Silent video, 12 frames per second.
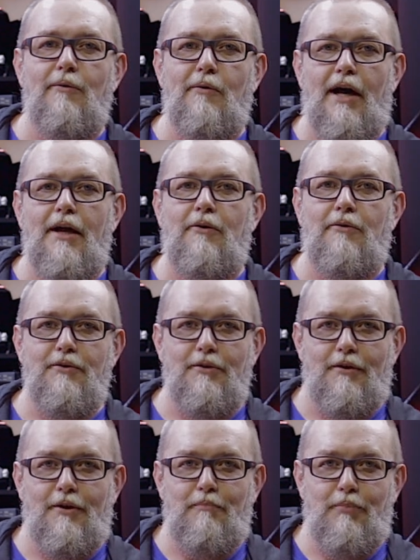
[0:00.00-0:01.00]
while
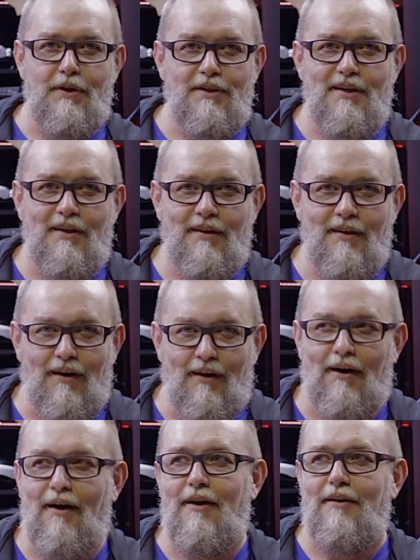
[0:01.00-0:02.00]
your printing
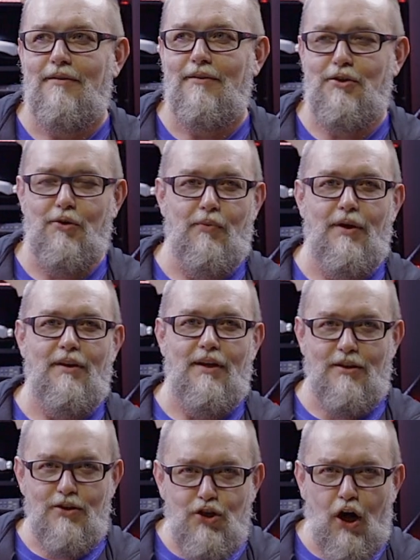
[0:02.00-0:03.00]
are doing
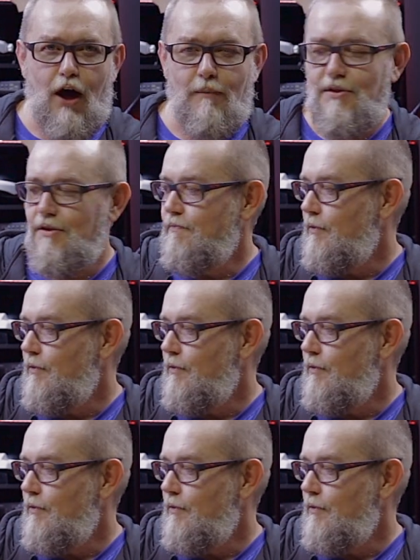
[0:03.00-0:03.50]
its jobs,